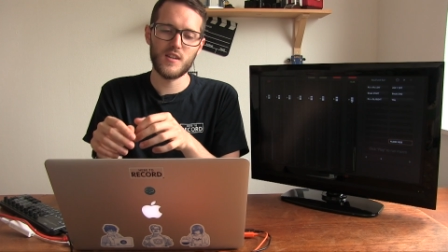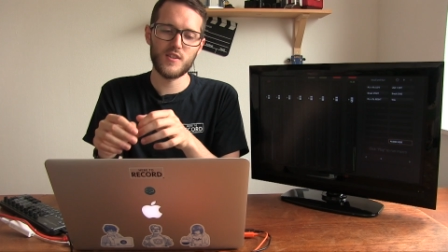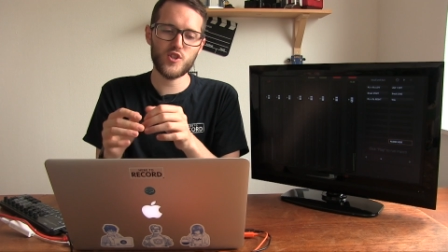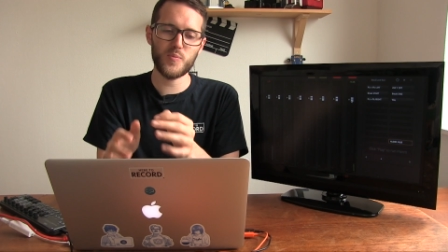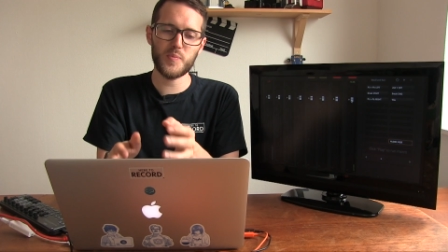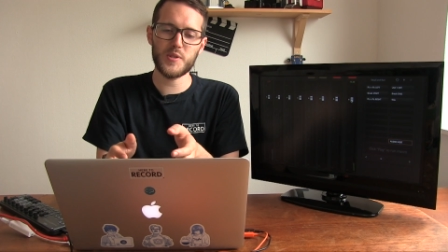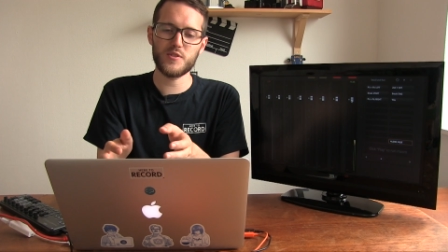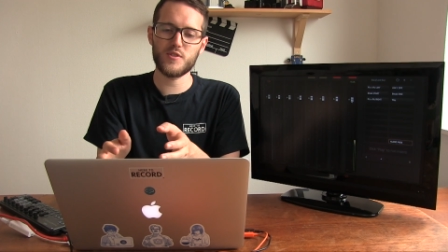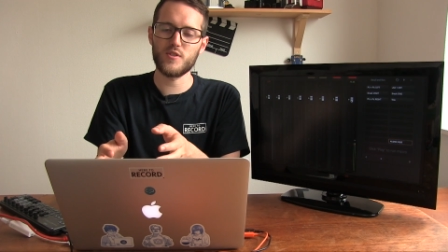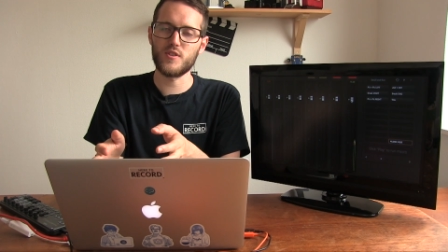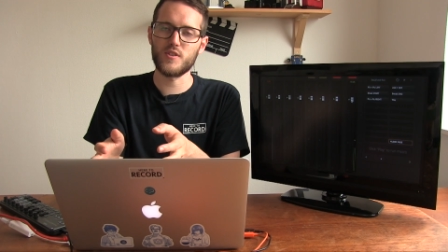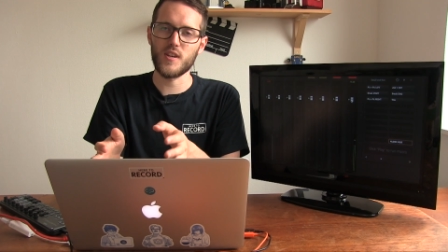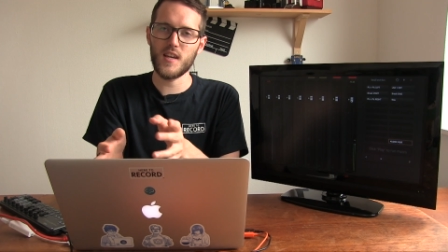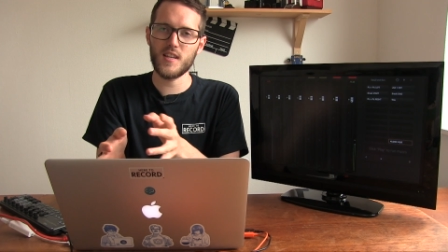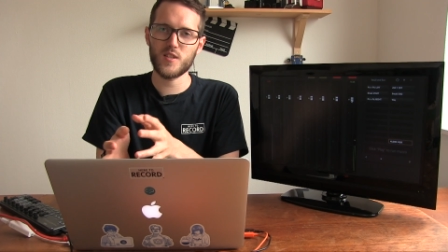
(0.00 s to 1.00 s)
jump into
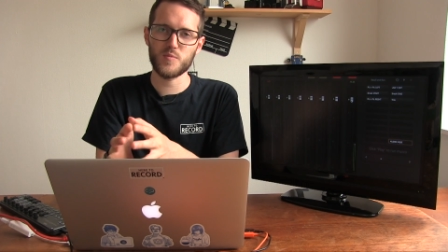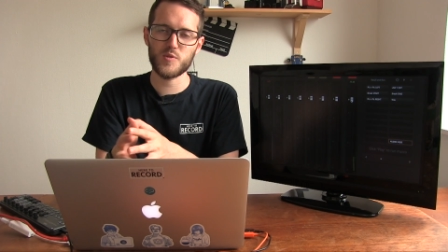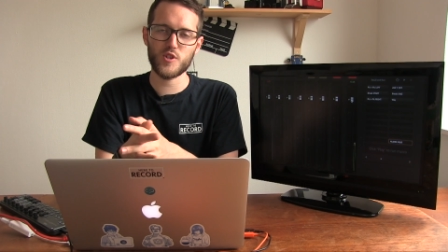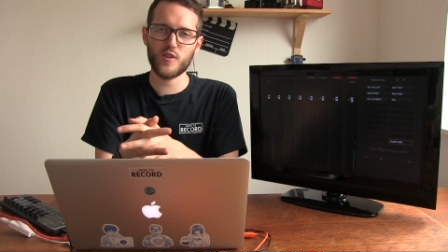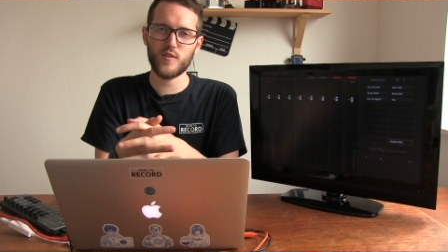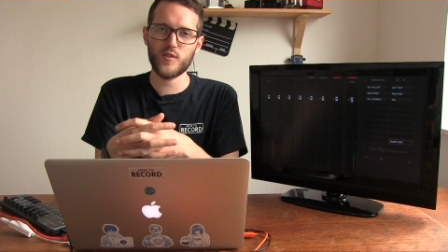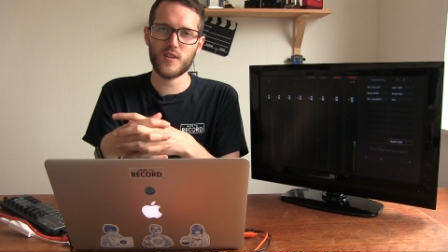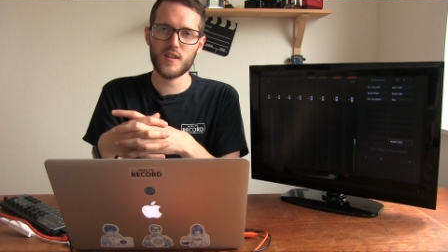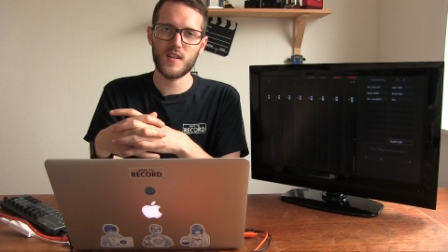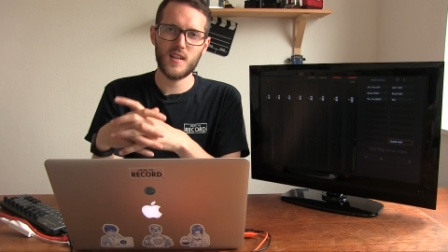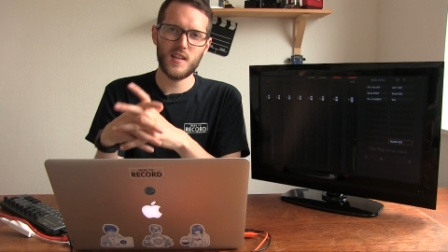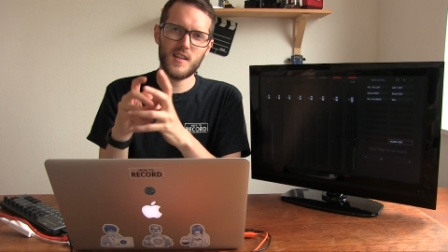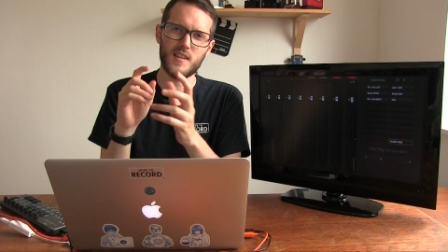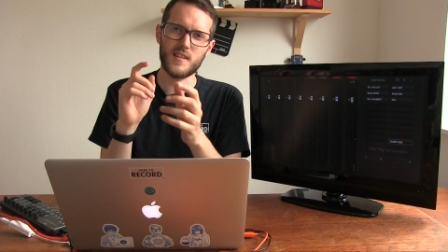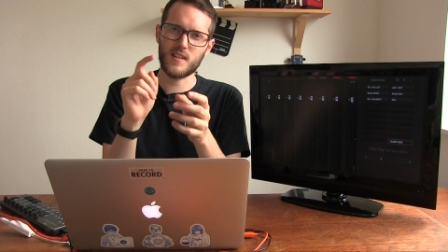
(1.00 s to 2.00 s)
the ATEM software
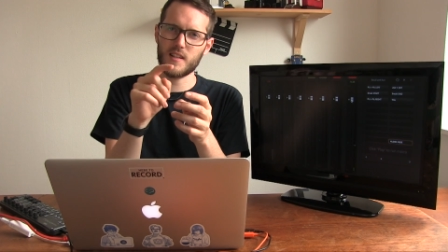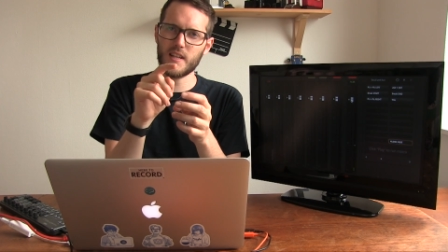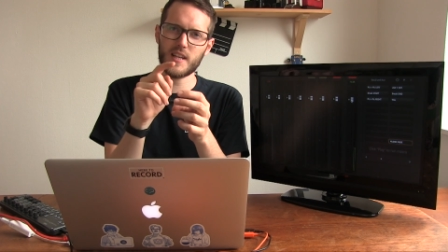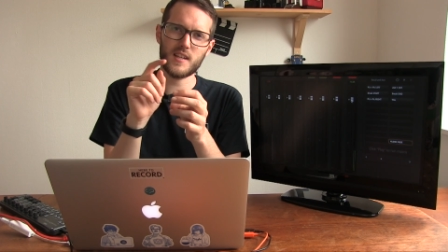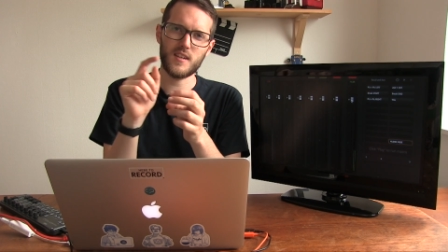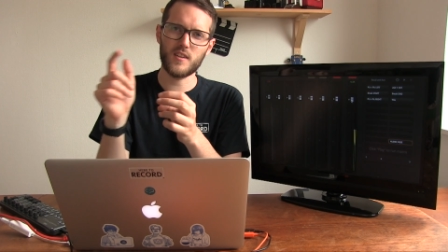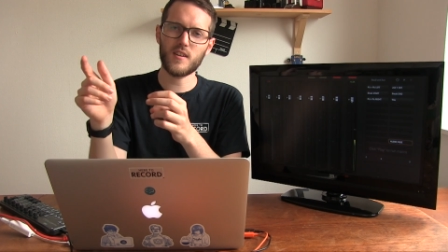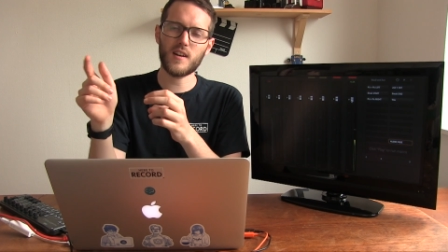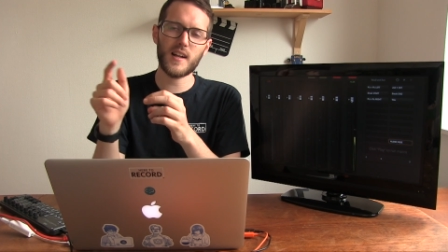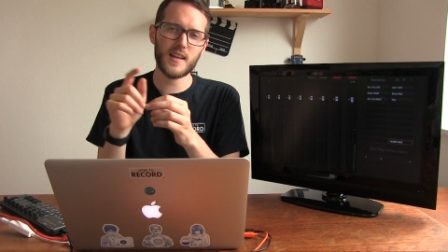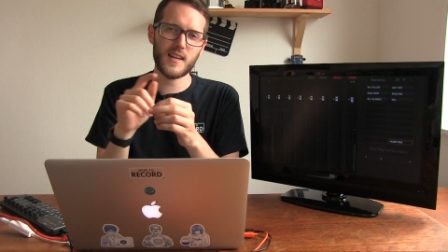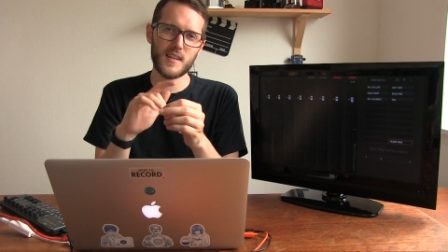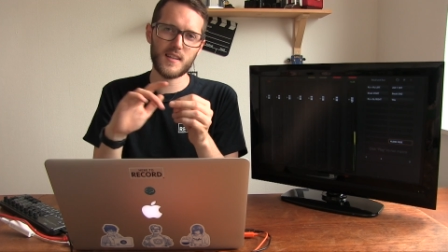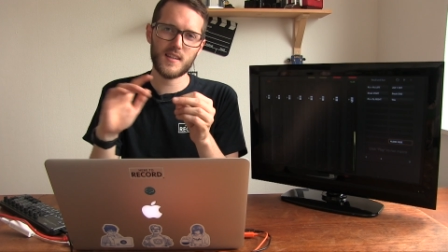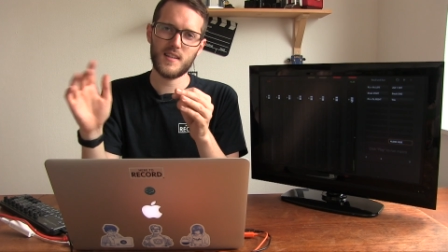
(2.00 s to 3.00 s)
and click and
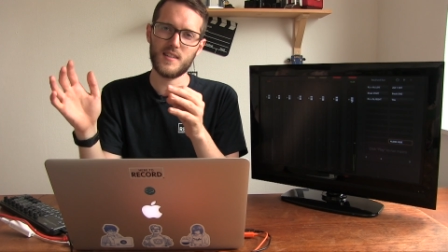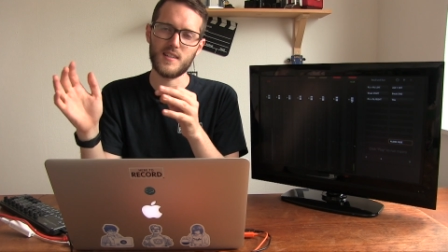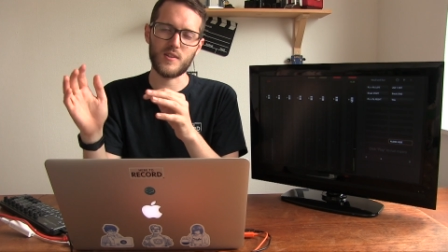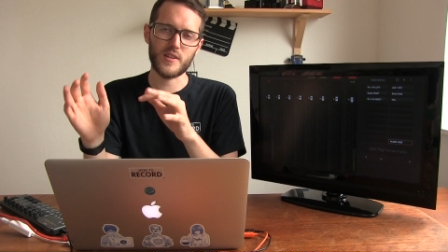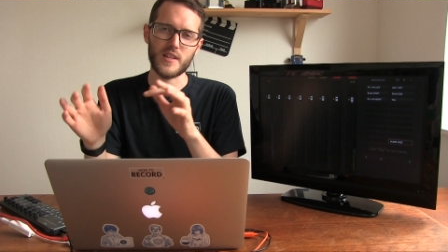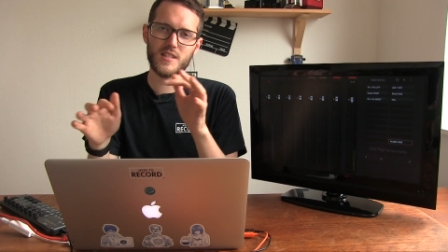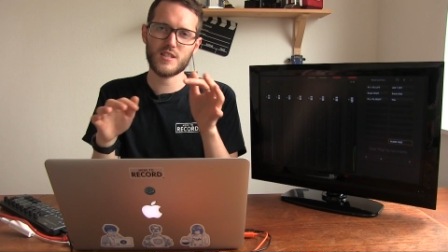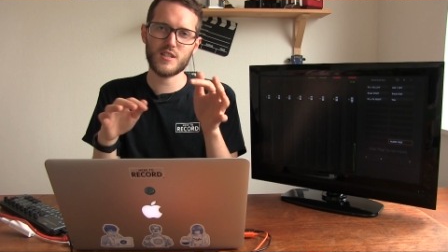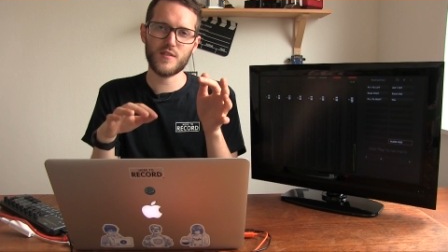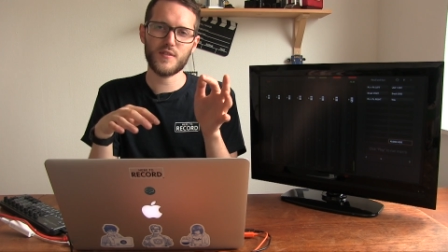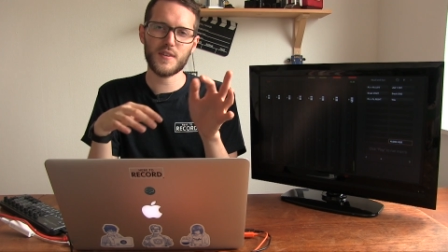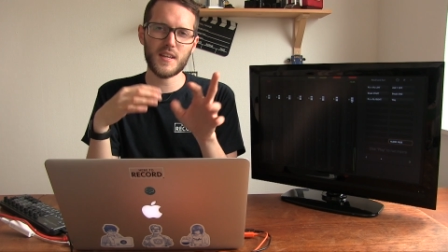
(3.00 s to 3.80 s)
unclick and all that stuff.